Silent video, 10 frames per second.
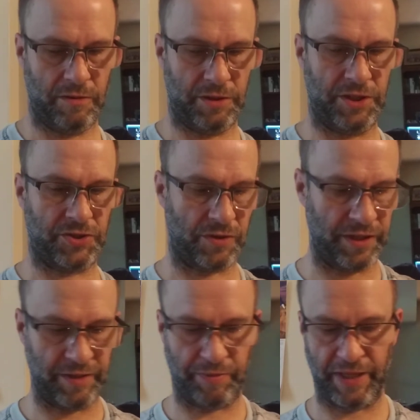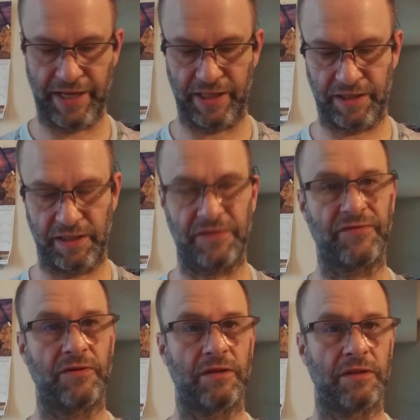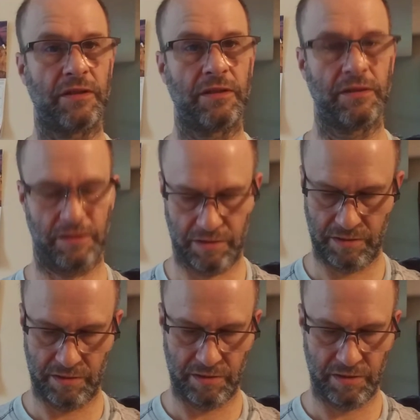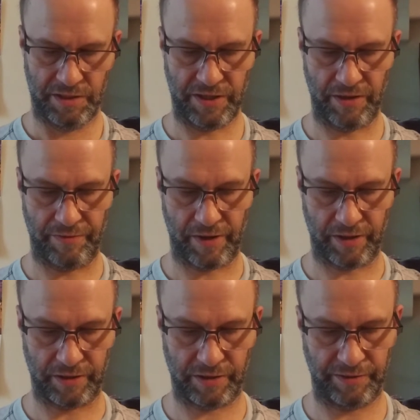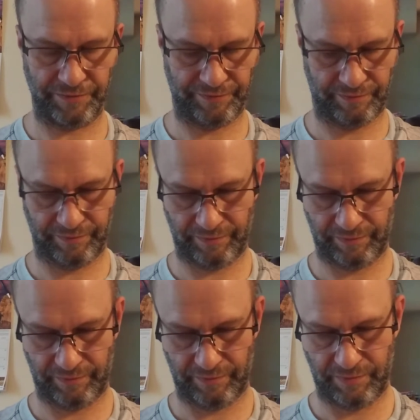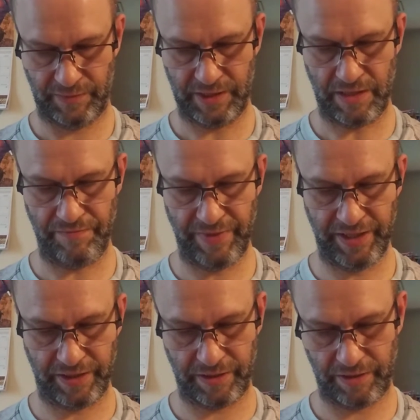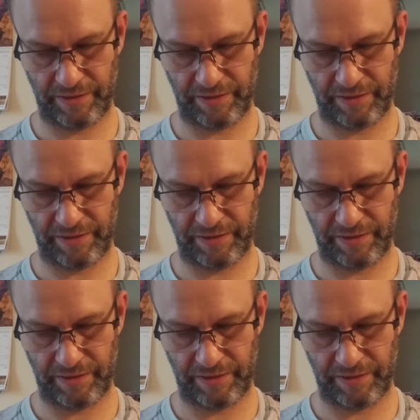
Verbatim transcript: Destroying the planet just for dairy products. And meat.